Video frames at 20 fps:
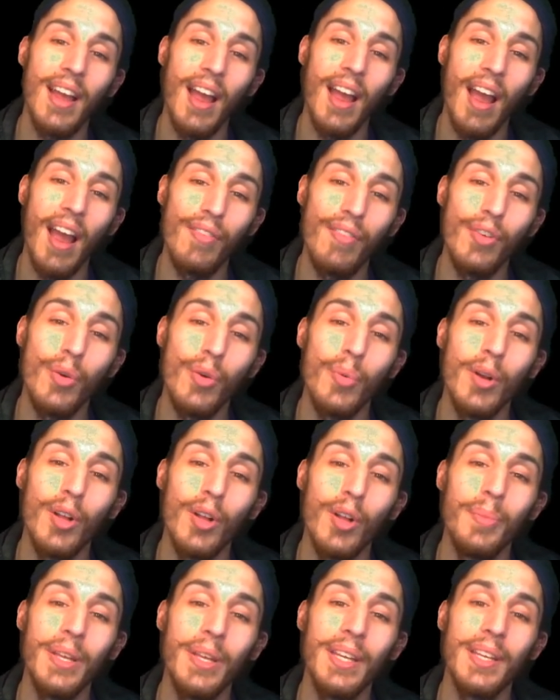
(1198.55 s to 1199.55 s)
ever will
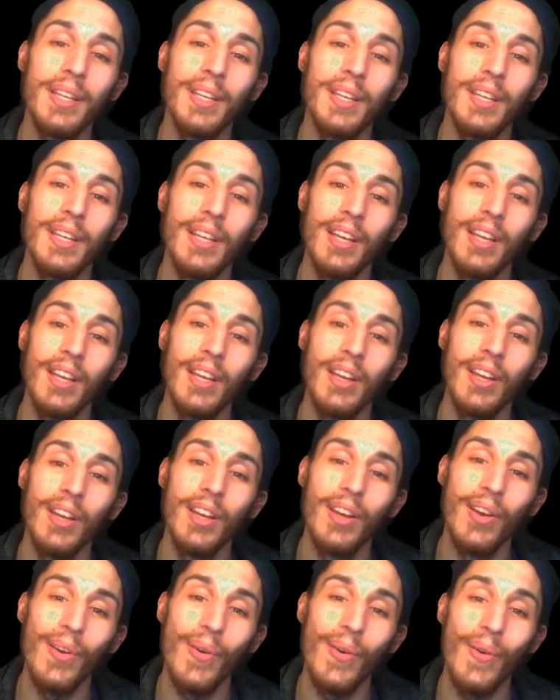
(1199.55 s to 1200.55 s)
be,
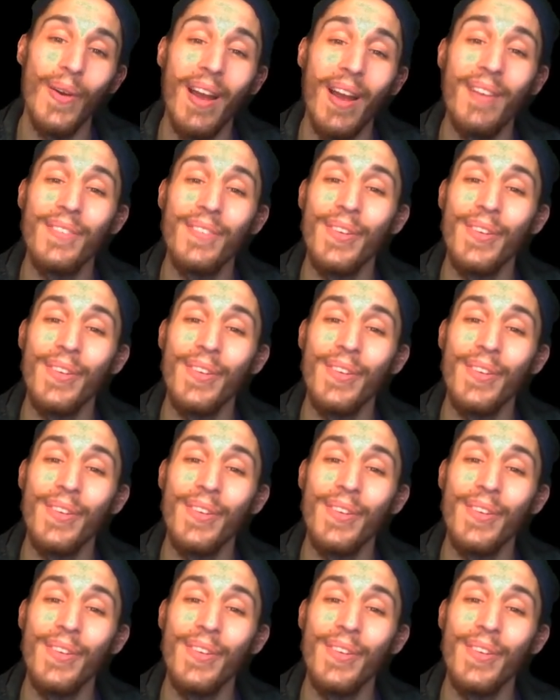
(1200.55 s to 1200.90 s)
or ever